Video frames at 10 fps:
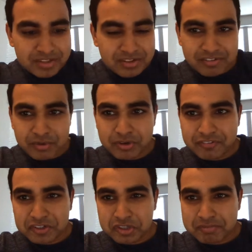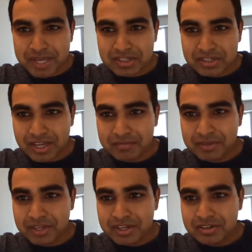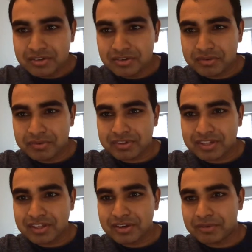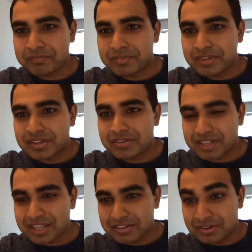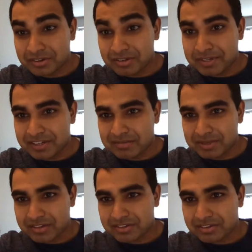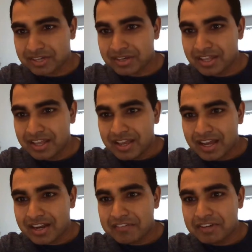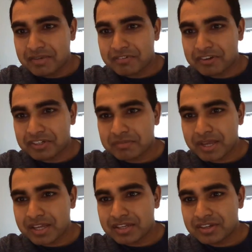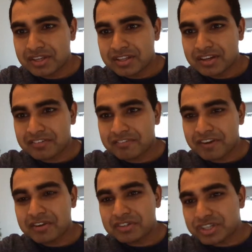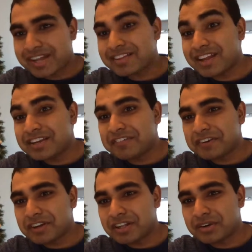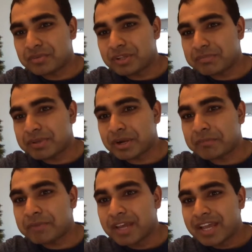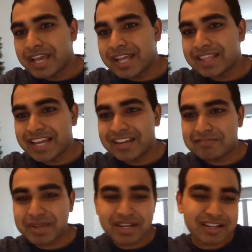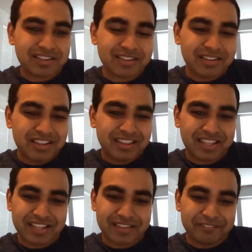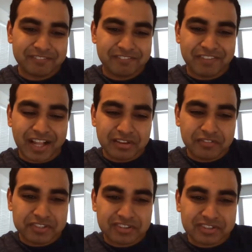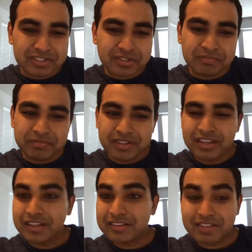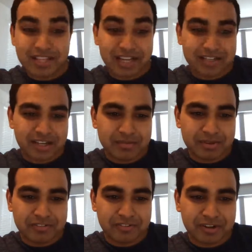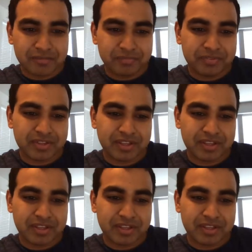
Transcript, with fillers: so if I were to refresh this page now, Notice, we'll see here. You'll see a circle being displayed on screen, and every time you refresh the page, there's a very good chance a different color will appear. And that is because the value for the circle is not coming from